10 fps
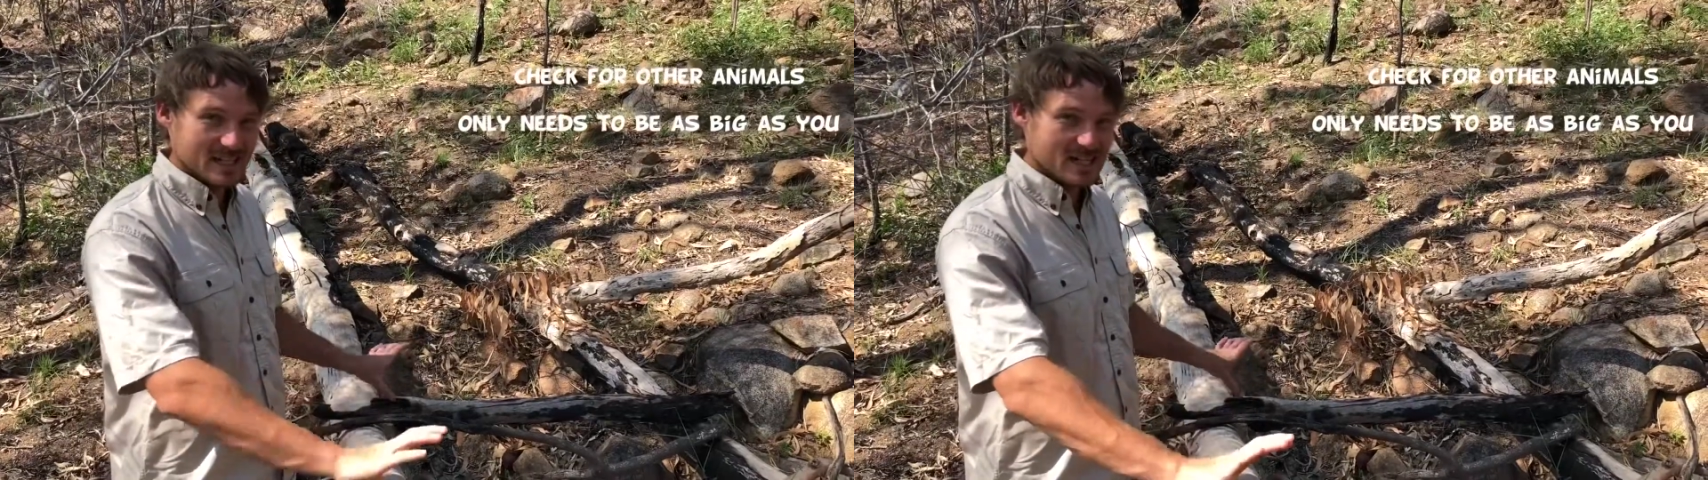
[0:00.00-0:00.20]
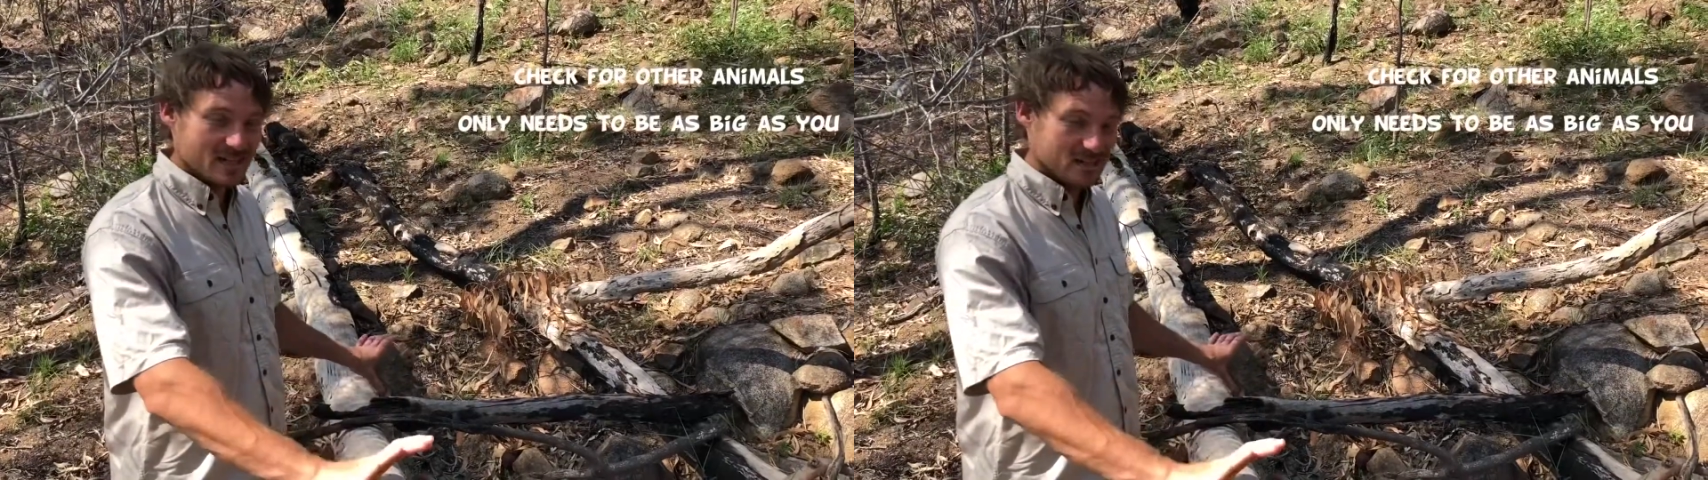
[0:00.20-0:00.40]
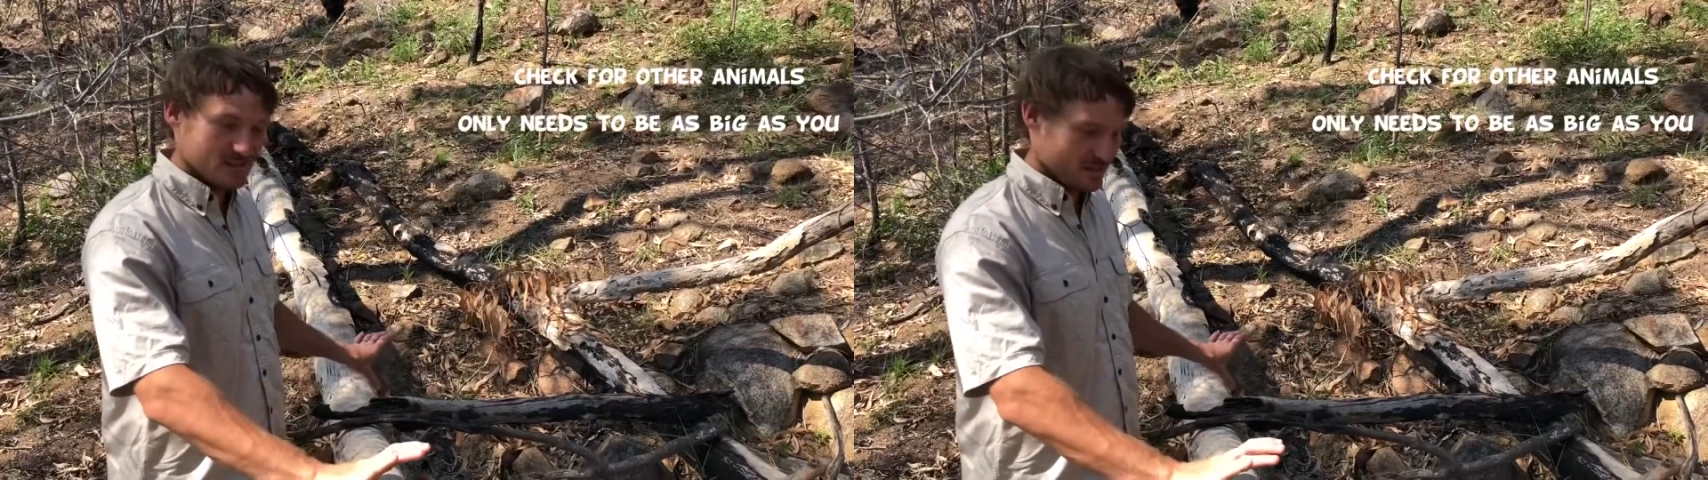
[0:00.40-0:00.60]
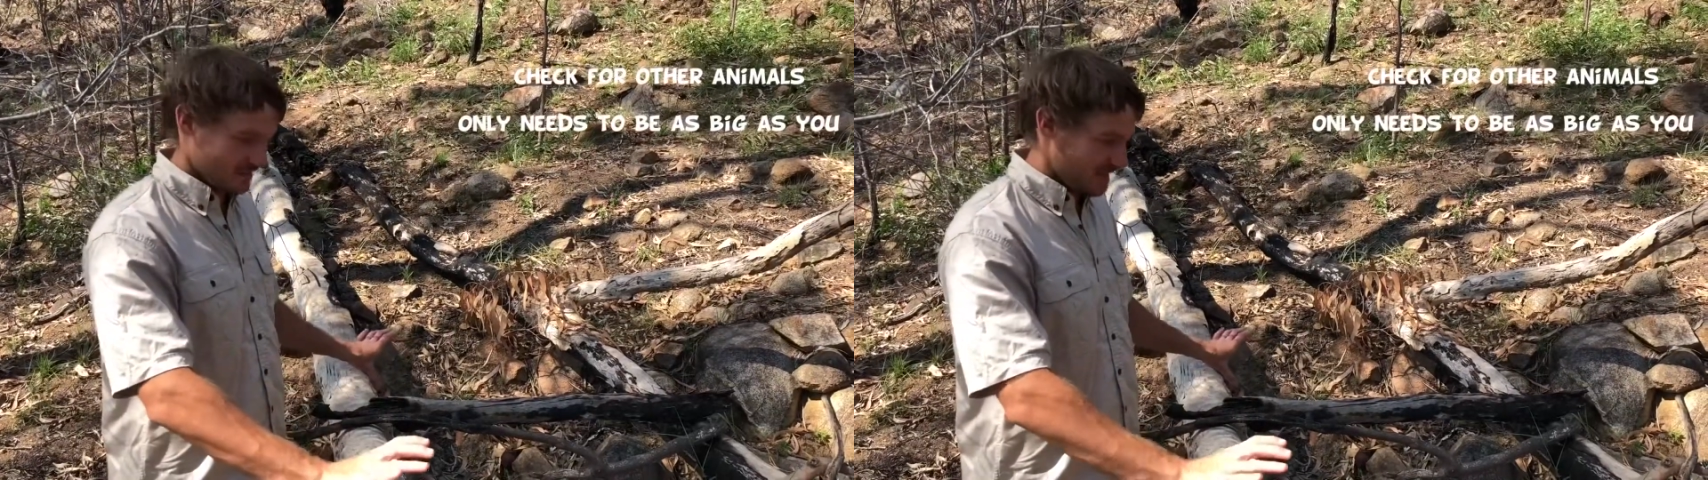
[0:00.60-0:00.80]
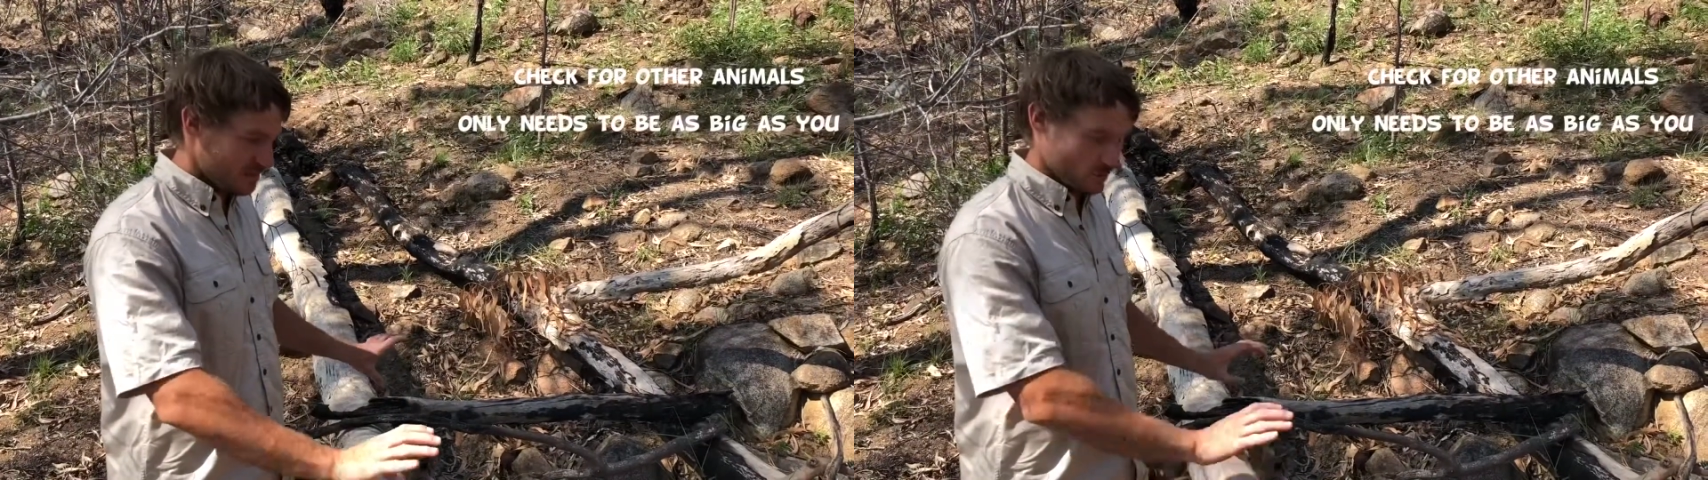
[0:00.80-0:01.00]
down.
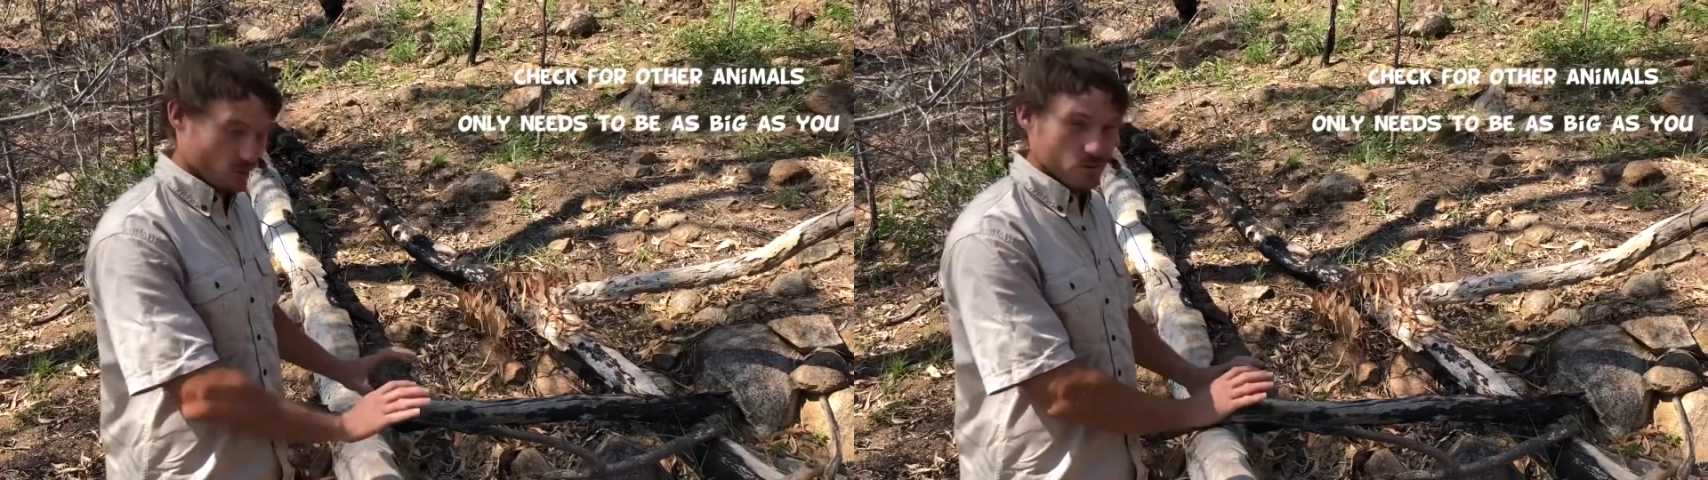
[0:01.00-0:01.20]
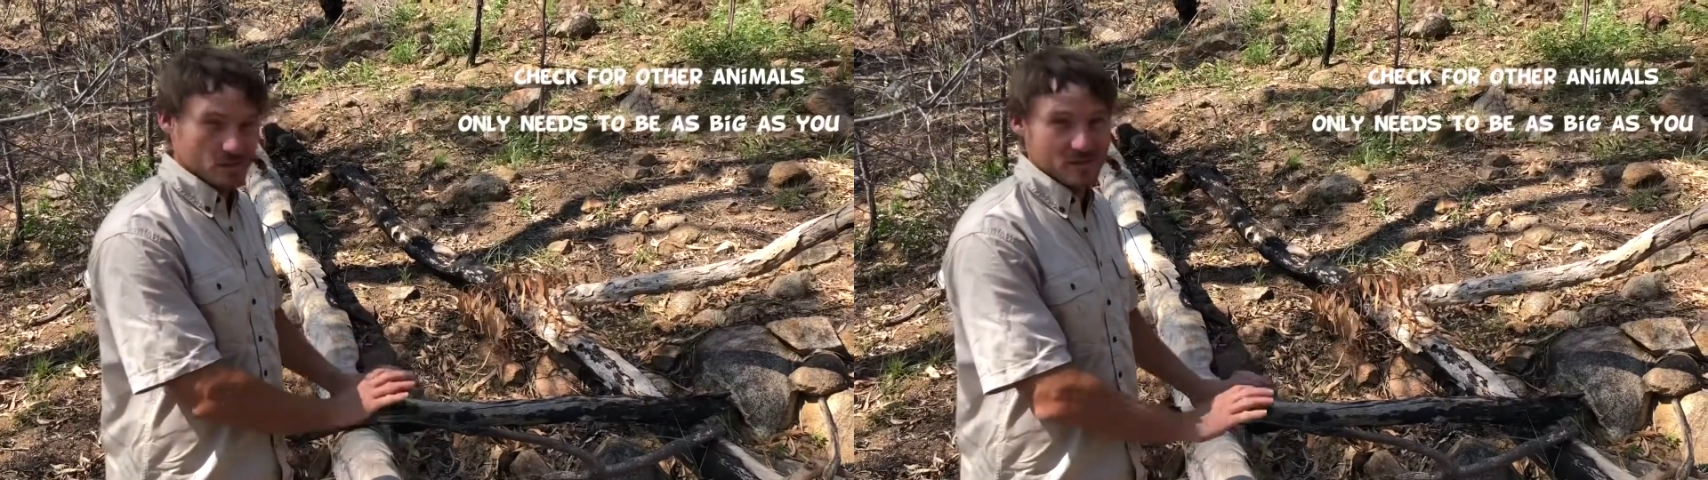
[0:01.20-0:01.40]
That's all you